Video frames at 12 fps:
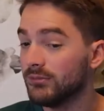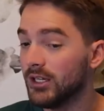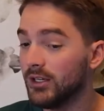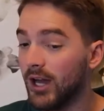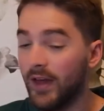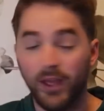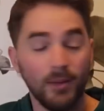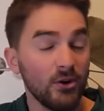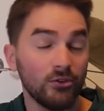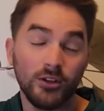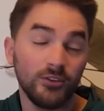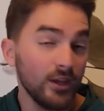I think I'd
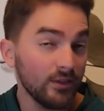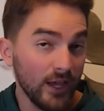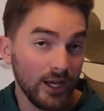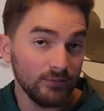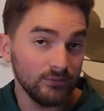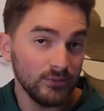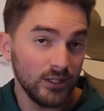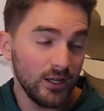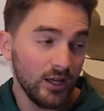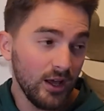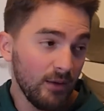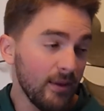much rather take that.
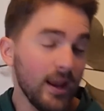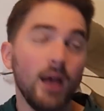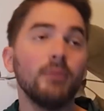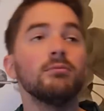I mean,